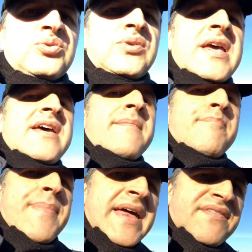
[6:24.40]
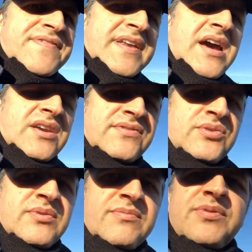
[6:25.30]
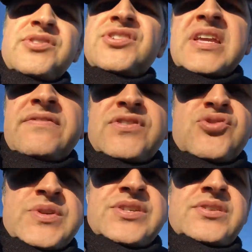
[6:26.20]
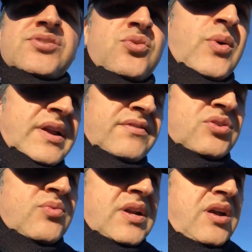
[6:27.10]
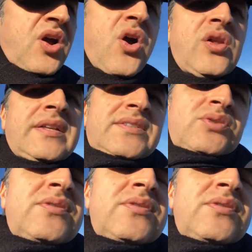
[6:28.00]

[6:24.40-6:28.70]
to benefit out of you for selfish reasons or whatever you want to call it,